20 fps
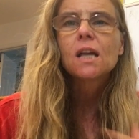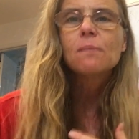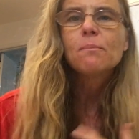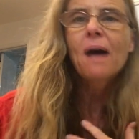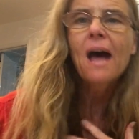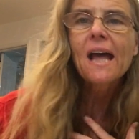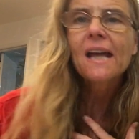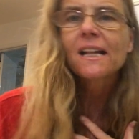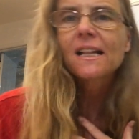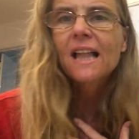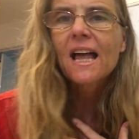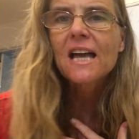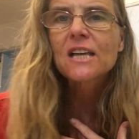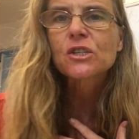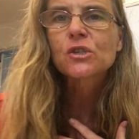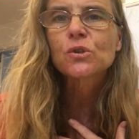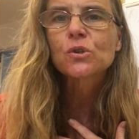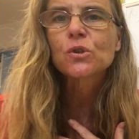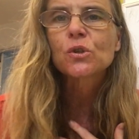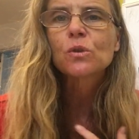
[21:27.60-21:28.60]
In my
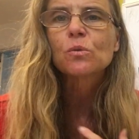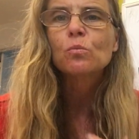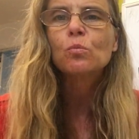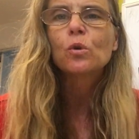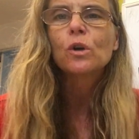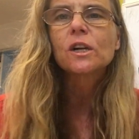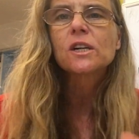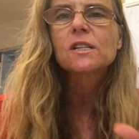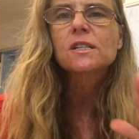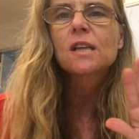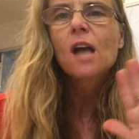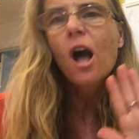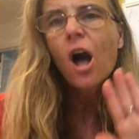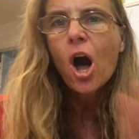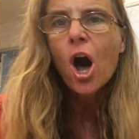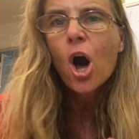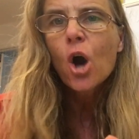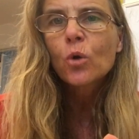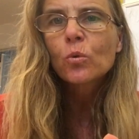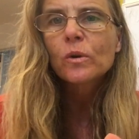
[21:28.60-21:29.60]
classroom, work is
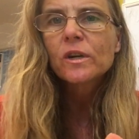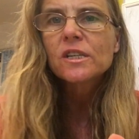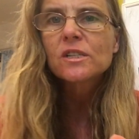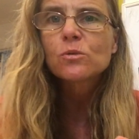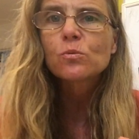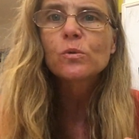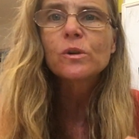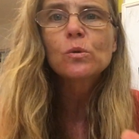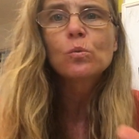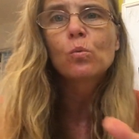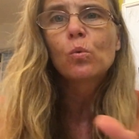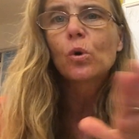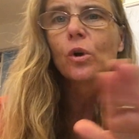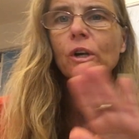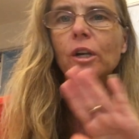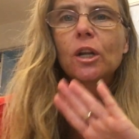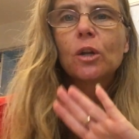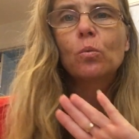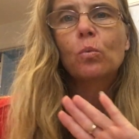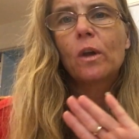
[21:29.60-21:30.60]
always
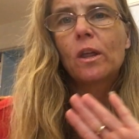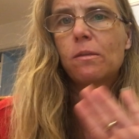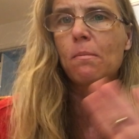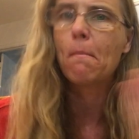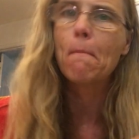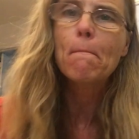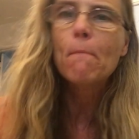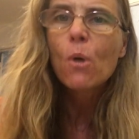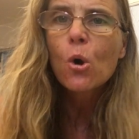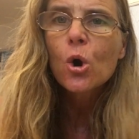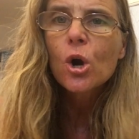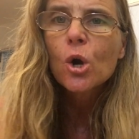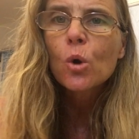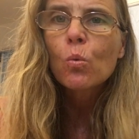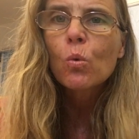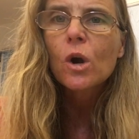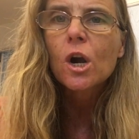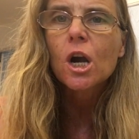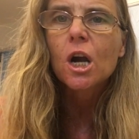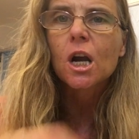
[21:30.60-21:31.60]
rewarded with
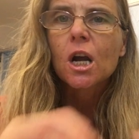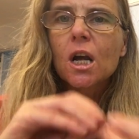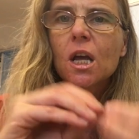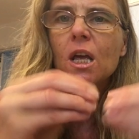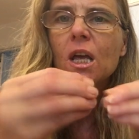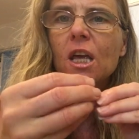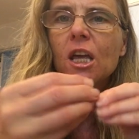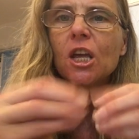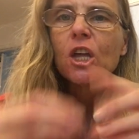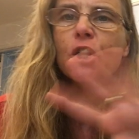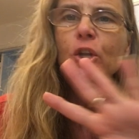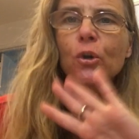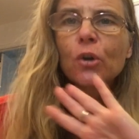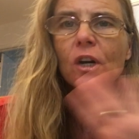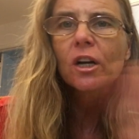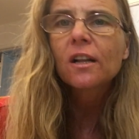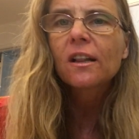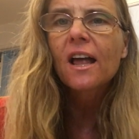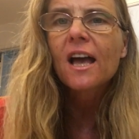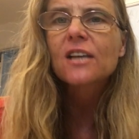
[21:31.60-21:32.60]
more work. In
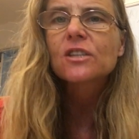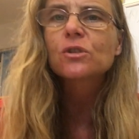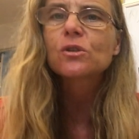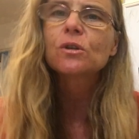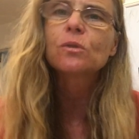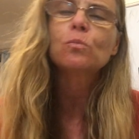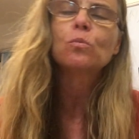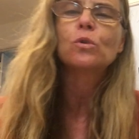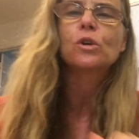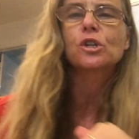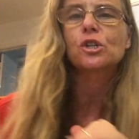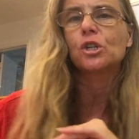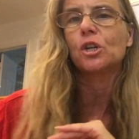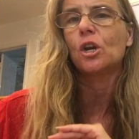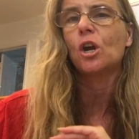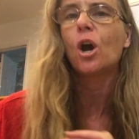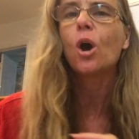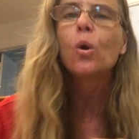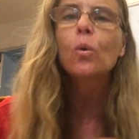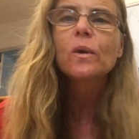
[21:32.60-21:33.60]
your classroom, work
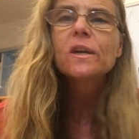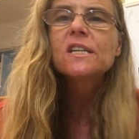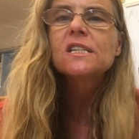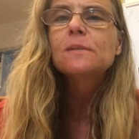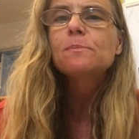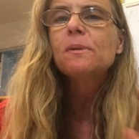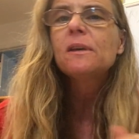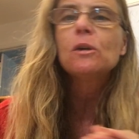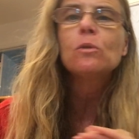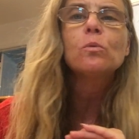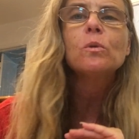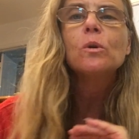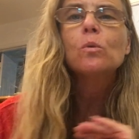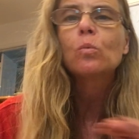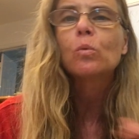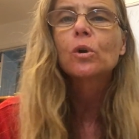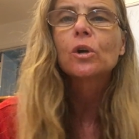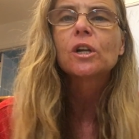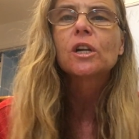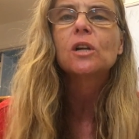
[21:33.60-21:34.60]
should always be
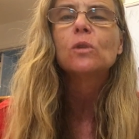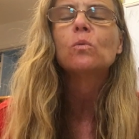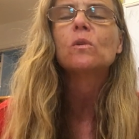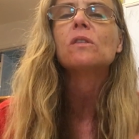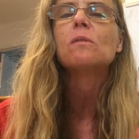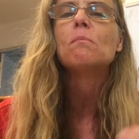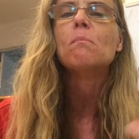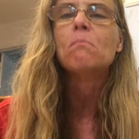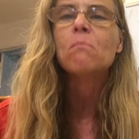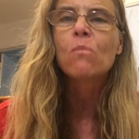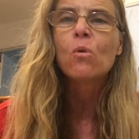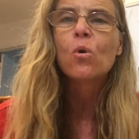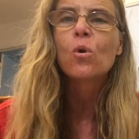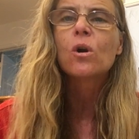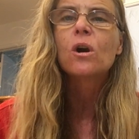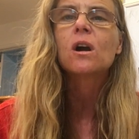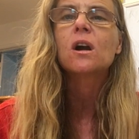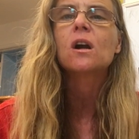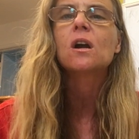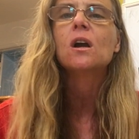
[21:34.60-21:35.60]
rewarded with
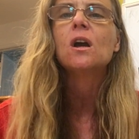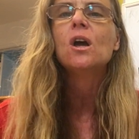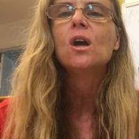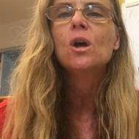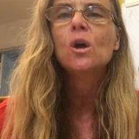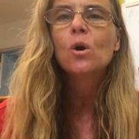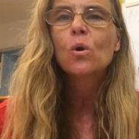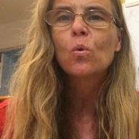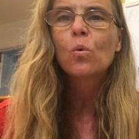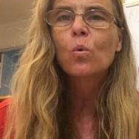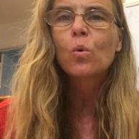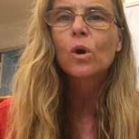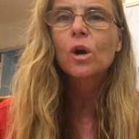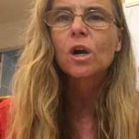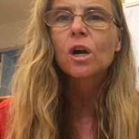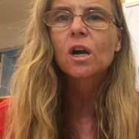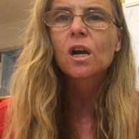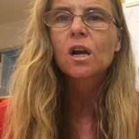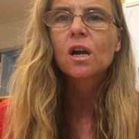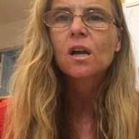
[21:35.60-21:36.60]
more
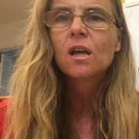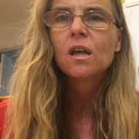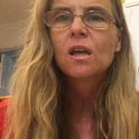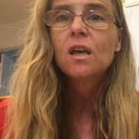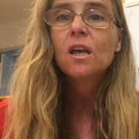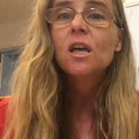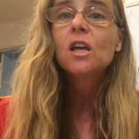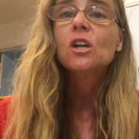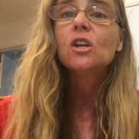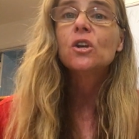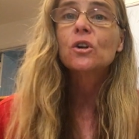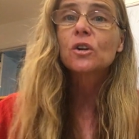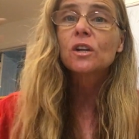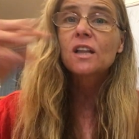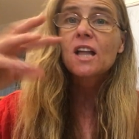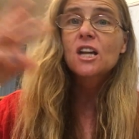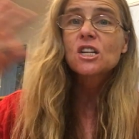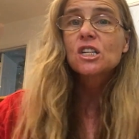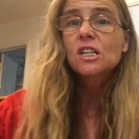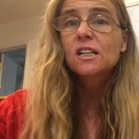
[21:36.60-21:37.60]
work.
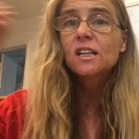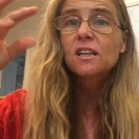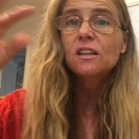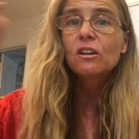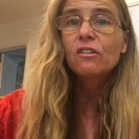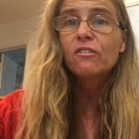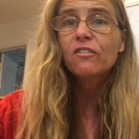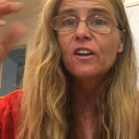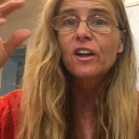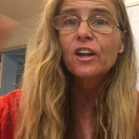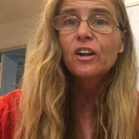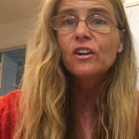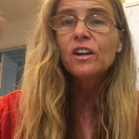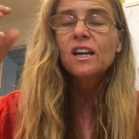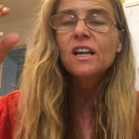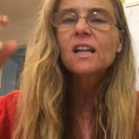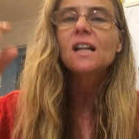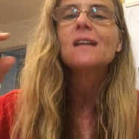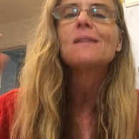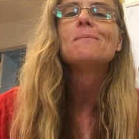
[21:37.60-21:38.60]
Neurologically, they're
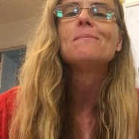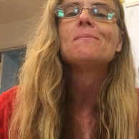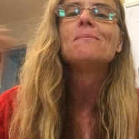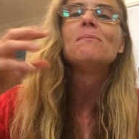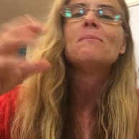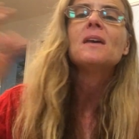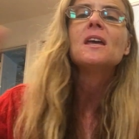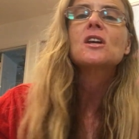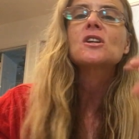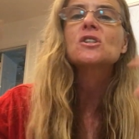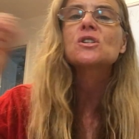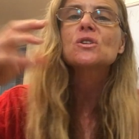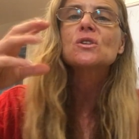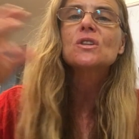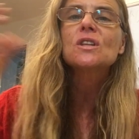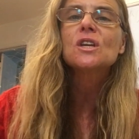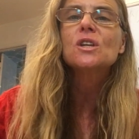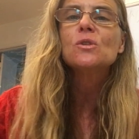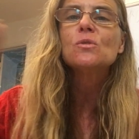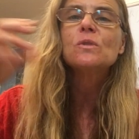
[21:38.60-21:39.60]
firing. Make
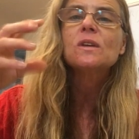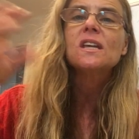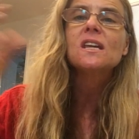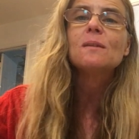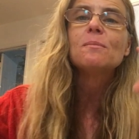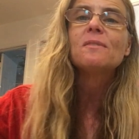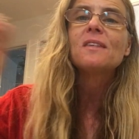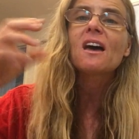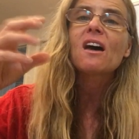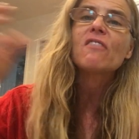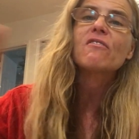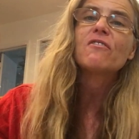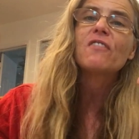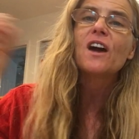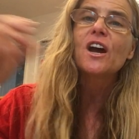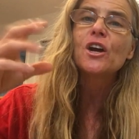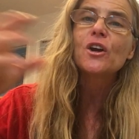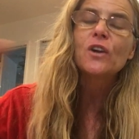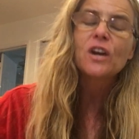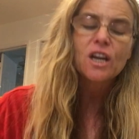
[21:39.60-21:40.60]
sure that you keep that
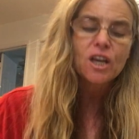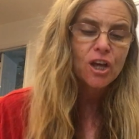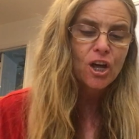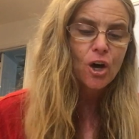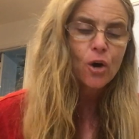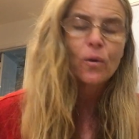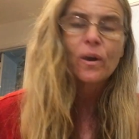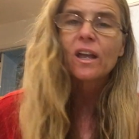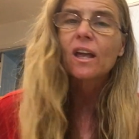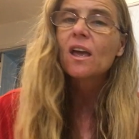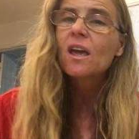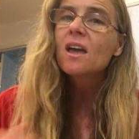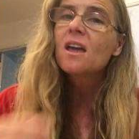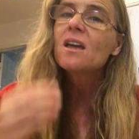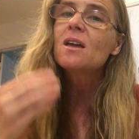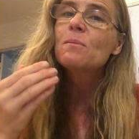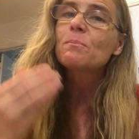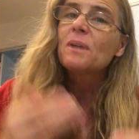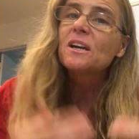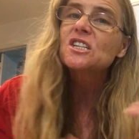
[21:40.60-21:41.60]
firing going
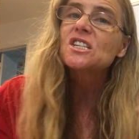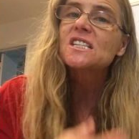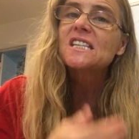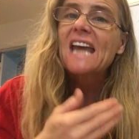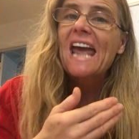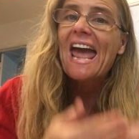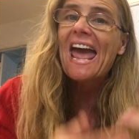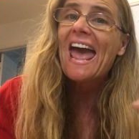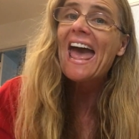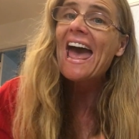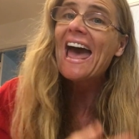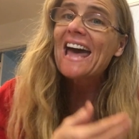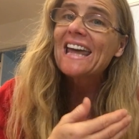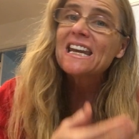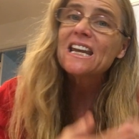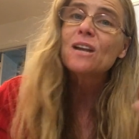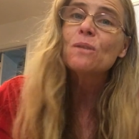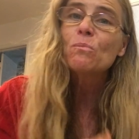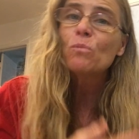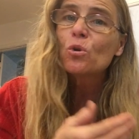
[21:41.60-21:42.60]
by just
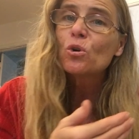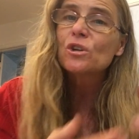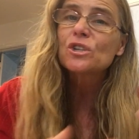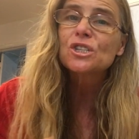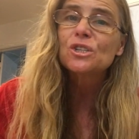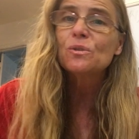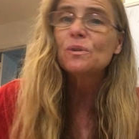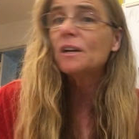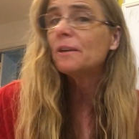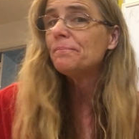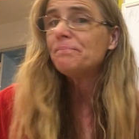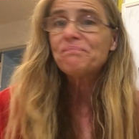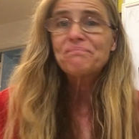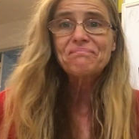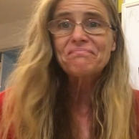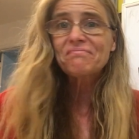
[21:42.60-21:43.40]
adding more to it.